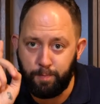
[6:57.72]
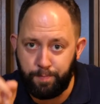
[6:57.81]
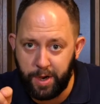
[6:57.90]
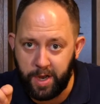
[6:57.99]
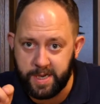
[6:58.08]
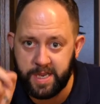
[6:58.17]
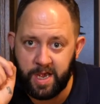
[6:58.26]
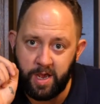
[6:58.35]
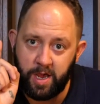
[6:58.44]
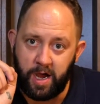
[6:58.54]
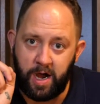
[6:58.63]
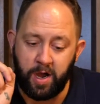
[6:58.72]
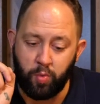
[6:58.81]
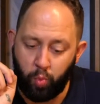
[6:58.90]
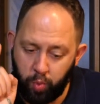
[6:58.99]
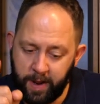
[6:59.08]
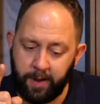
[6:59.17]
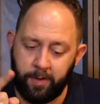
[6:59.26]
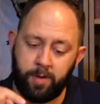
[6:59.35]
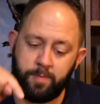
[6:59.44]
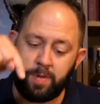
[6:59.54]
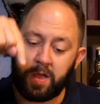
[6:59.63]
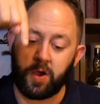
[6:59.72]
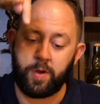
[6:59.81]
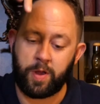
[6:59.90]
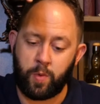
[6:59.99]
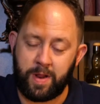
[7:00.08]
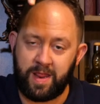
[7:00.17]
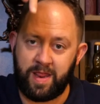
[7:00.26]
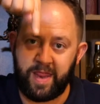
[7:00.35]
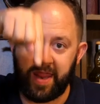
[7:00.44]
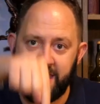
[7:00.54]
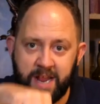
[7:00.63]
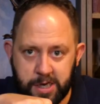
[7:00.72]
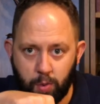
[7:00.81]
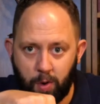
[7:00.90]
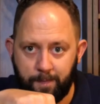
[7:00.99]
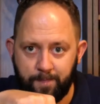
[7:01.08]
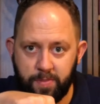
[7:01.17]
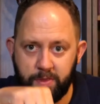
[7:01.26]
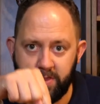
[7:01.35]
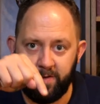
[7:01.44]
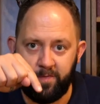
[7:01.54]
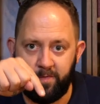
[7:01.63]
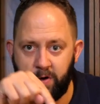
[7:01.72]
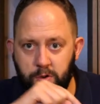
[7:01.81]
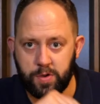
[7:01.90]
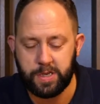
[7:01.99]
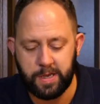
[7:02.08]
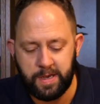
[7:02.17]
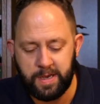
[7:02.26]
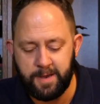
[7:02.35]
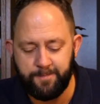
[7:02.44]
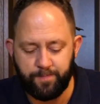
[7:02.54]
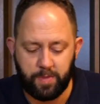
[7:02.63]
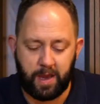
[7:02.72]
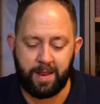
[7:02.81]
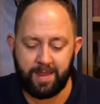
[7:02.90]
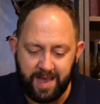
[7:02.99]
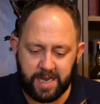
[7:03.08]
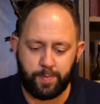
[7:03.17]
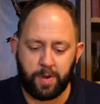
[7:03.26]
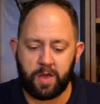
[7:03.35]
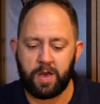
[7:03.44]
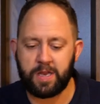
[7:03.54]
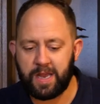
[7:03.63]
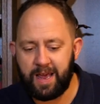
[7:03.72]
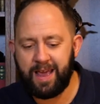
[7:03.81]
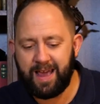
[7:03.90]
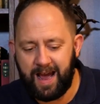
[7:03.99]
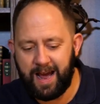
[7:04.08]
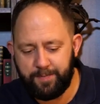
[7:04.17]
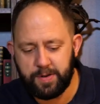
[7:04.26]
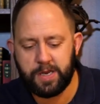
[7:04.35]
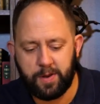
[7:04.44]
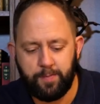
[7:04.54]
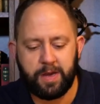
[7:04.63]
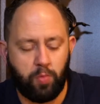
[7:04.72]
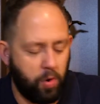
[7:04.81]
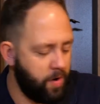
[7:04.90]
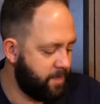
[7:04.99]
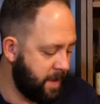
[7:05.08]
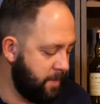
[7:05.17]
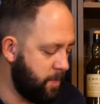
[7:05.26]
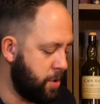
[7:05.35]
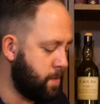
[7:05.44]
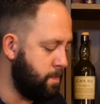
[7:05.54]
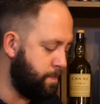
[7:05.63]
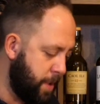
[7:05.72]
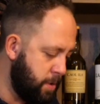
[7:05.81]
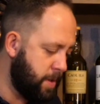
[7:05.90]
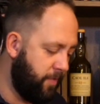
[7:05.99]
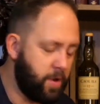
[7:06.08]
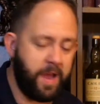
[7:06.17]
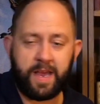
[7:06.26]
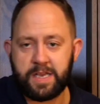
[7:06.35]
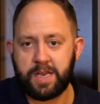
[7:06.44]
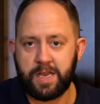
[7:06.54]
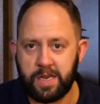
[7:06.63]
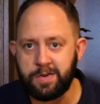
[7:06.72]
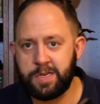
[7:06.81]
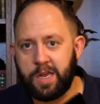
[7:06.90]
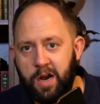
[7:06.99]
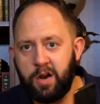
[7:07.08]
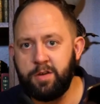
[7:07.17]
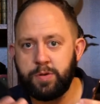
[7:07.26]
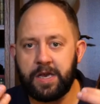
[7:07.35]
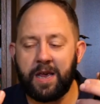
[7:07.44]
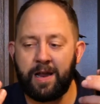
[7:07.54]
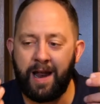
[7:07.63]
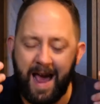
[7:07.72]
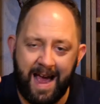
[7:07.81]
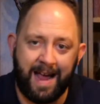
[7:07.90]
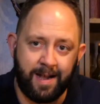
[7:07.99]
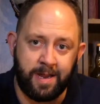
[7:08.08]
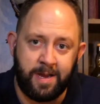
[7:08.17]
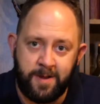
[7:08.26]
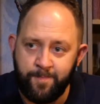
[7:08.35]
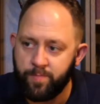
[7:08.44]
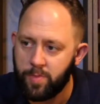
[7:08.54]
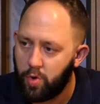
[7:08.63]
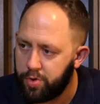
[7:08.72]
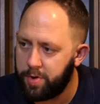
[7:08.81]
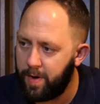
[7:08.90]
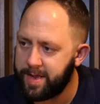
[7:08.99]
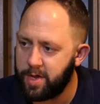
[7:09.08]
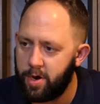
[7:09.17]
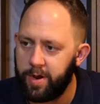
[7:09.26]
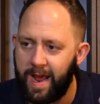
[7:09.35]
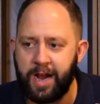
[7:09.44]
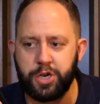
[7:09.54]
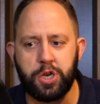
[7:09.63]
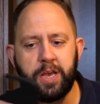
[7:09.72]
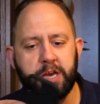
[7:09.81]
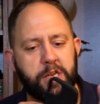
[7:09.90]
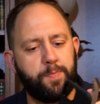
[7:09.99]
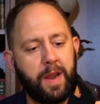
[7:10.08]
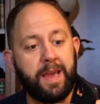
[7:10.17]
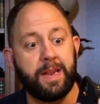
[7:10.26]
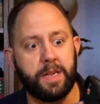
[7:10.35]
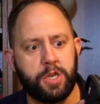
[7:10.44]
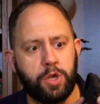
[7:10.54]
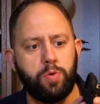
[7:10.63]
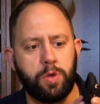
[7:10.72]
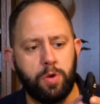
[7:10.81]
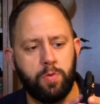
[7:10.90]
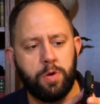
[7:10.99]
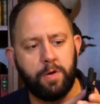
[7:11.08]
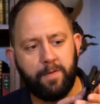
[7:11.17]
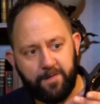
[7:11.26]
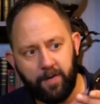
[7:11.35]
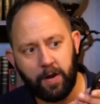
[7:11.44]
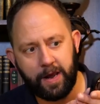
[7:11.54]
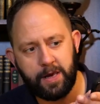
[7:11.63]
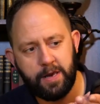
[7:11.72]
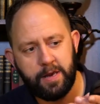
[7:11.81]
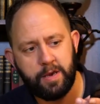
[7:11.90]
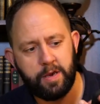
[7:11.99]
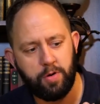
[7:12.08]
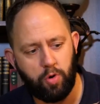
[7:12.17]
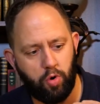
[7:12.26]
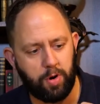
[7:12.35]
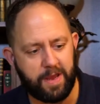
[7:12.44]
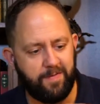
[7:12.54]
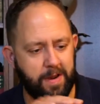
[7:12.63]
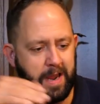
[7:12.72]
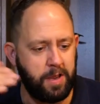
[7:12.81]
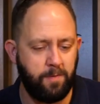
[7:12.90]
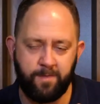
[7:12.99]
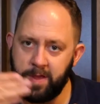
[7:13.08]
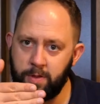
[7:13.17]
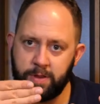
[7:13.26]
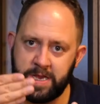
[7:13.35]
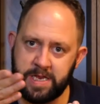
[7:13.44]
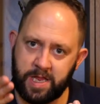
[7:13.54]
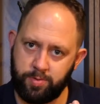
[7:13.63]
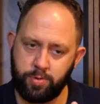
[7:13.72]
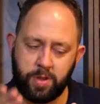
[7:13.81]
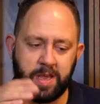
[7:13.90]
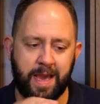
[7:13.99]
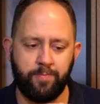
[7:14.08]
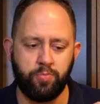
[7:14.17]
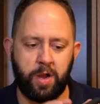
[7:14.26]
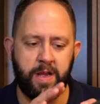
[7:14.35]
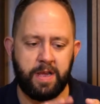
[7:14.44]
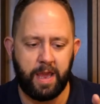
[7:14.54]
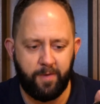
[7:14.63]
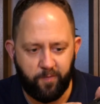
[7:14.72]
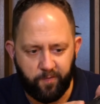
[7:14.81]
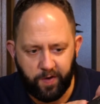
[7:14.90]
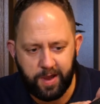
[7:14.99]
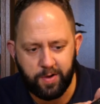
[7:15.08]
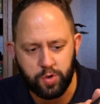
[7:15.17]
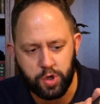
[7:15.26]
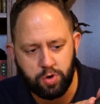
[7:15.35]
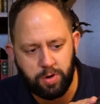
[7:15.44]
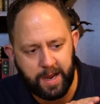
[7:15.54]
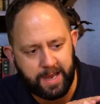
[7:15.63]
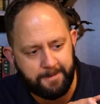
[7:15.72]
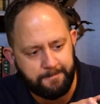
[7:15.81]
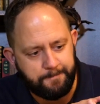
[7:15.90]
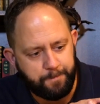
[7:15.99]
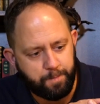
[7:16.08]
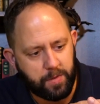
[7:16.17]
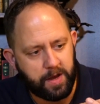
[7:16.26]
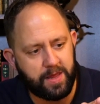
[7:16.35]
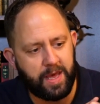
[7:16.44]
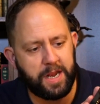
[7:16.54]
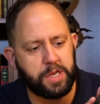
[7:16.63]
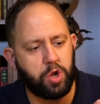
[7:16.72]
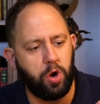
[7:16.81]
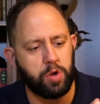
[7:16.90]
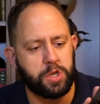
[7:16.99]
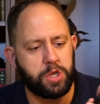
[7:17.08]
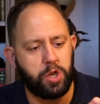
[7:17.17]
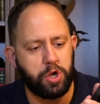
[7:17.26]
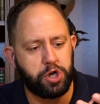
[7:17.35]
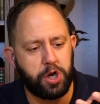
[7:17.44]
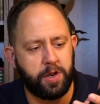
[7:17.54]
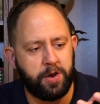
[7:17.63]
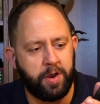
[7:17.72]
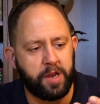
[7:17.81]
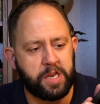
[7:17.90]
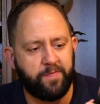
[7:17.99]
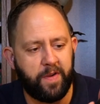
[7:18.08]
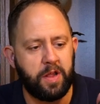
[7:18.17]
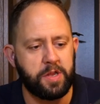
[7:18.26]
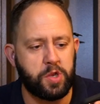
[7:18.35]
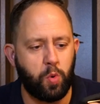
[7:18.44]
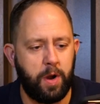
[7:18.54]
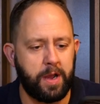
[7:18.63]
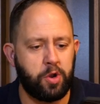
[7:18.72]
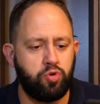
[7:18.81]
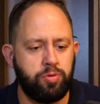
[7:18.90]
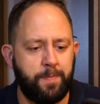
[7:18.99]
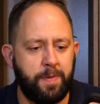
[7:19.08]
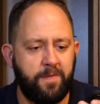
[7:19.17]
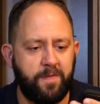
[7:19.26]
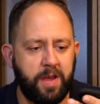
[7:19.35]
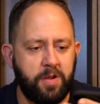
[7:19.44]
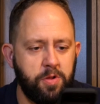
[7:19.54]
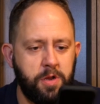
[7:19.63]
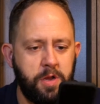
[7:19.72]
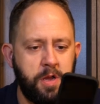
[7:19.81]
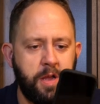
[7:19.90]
but I will be going with this one, the Vault. And that's because it happens to one of the most beautiful case designs I've seen. And although I can't actually explain it to you fully, or even let you feel this through the camera, it feels cracking. That has got such a nice feel. It's quite a grippy feel,